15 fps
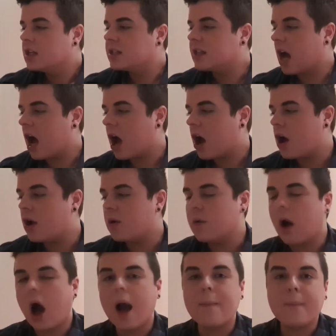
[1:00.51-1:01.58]

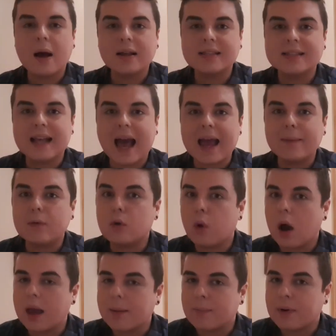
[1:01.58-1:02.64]
So I must say I'm
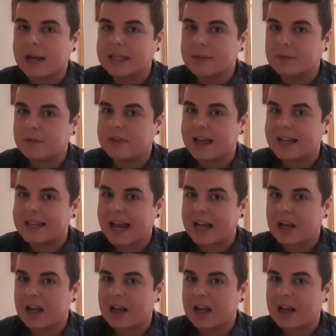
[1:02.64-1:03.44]
quite impressed with their